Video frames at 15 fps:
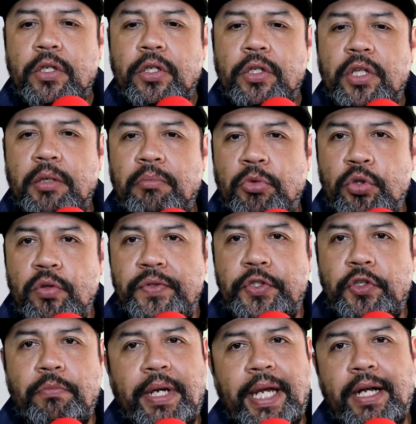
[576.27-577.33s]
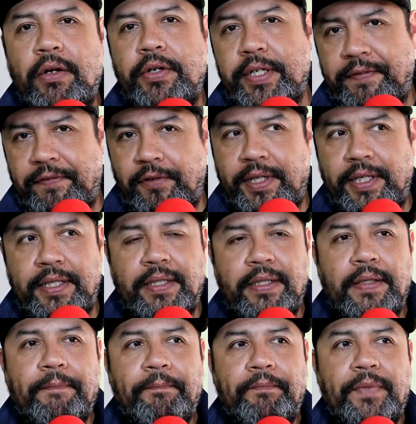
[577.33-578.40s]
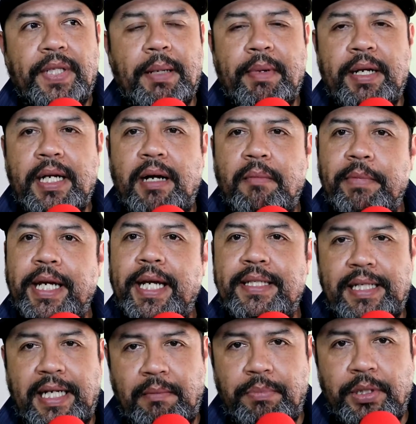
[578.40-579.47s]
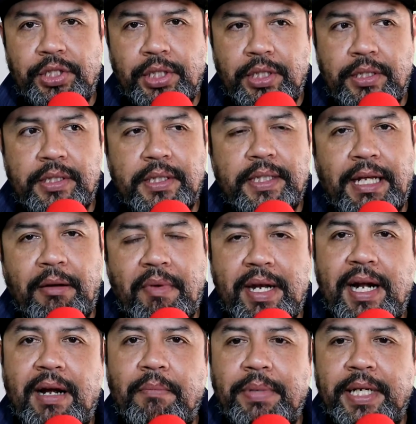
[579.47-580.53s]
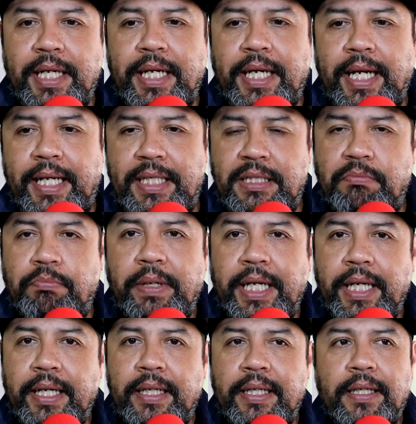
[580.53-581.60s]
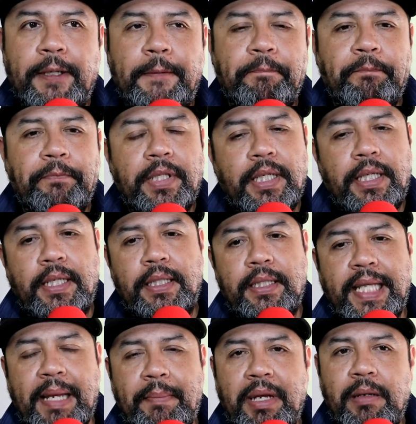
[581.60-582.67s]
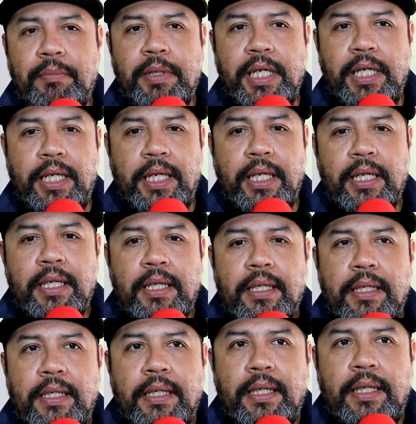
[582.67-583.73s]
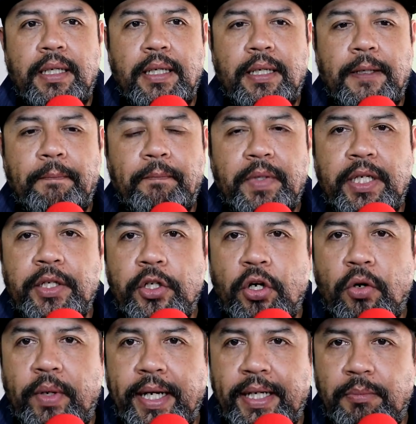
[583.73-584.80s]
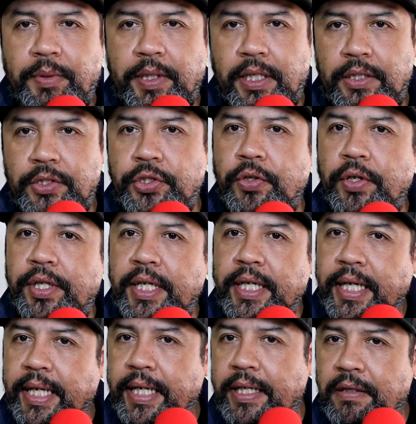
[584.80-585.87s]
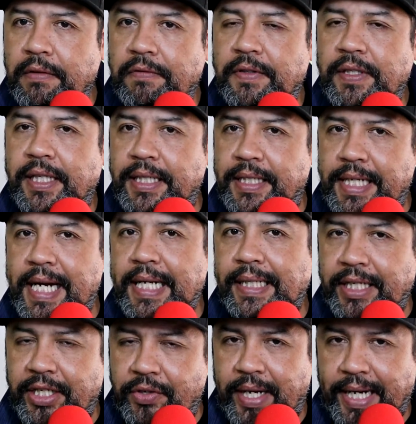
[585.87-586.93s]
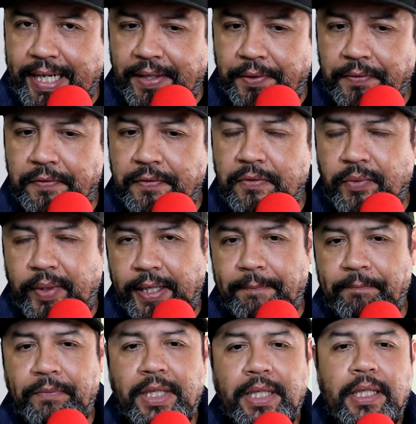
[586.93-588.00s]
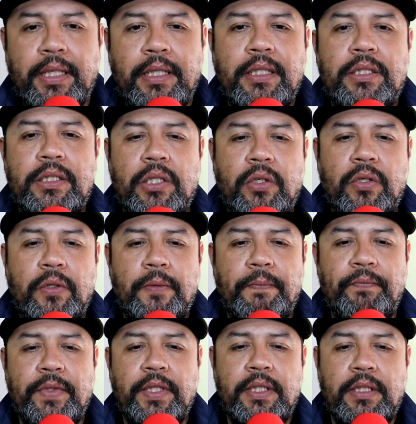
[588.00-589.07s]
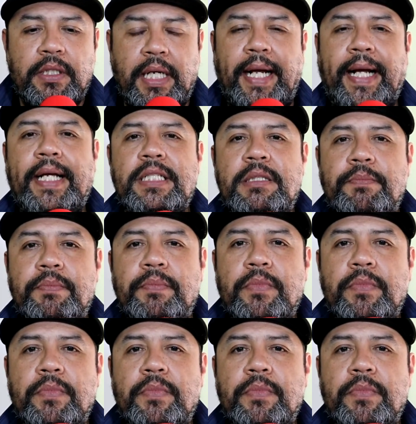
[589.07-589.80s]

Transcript: the moves you make are different. They may not be as ambitious. They may not be as big. They may be incorrect, because you're thinking of the debt that you have, right? So as